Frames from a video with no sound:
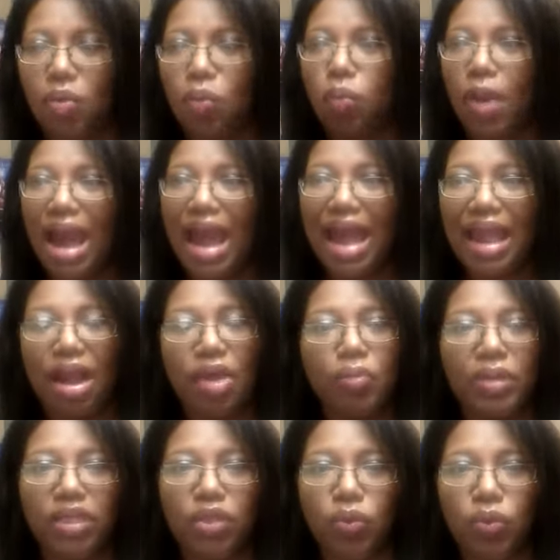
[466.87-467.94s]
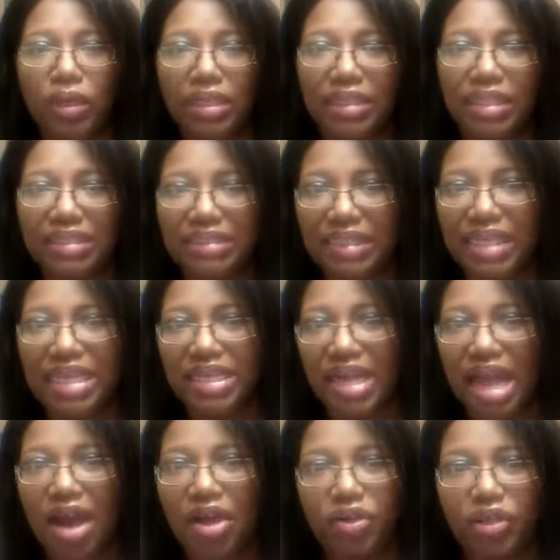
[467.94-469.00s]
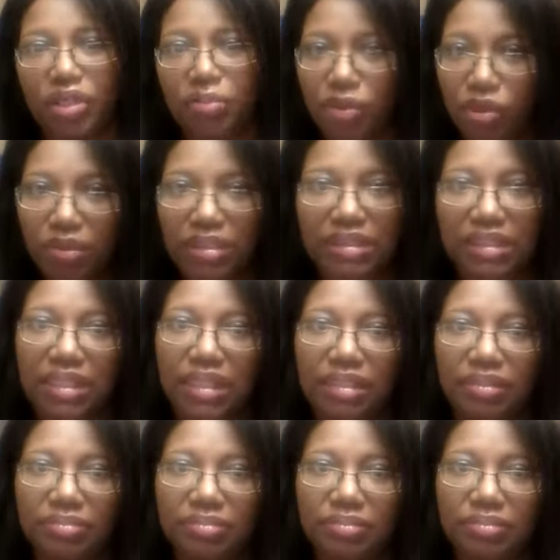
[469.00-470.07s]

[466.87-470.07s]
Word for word: Why are we doing this in our community?